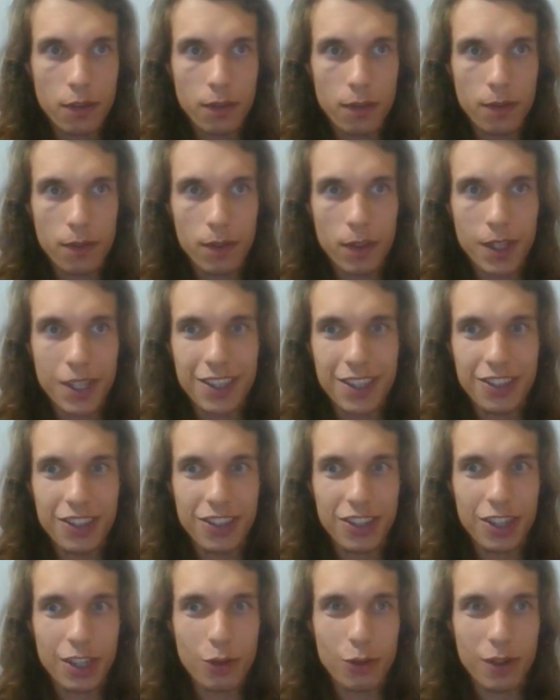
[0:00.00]
Links
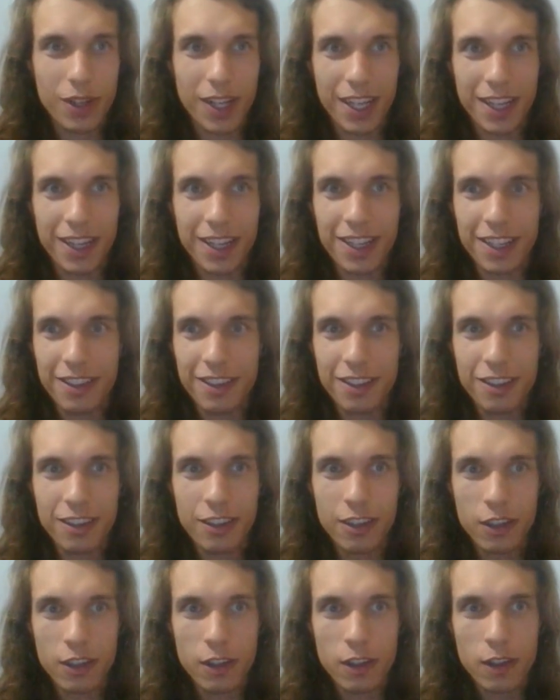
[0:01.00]
still look like links,
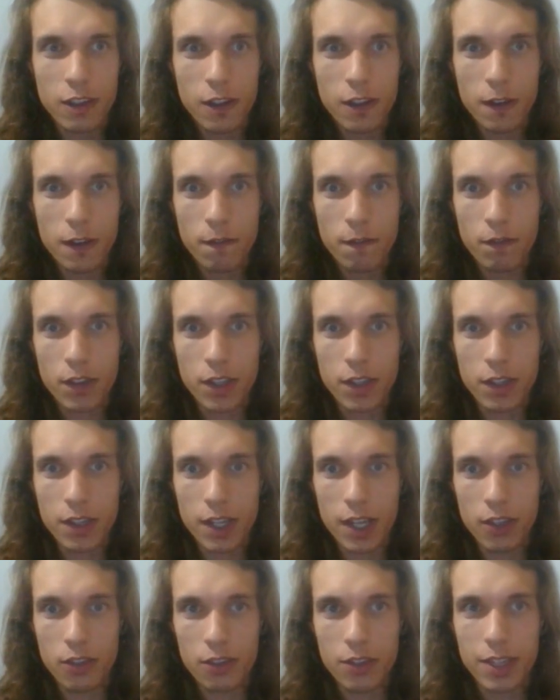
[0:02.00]
and it
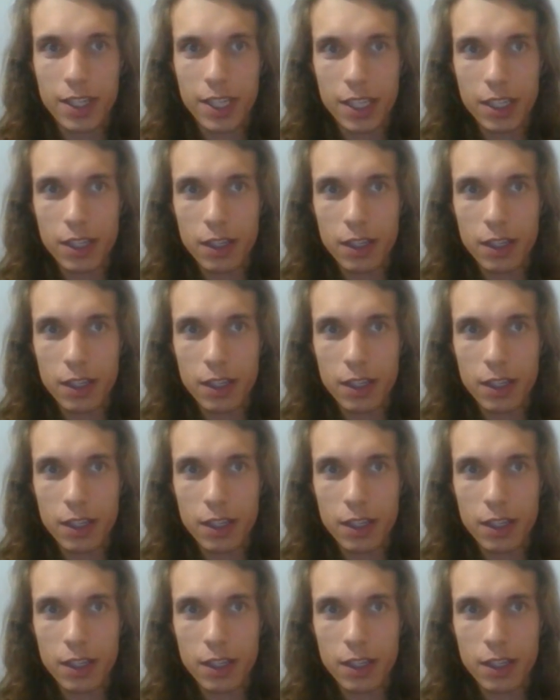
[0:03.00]
has Greek.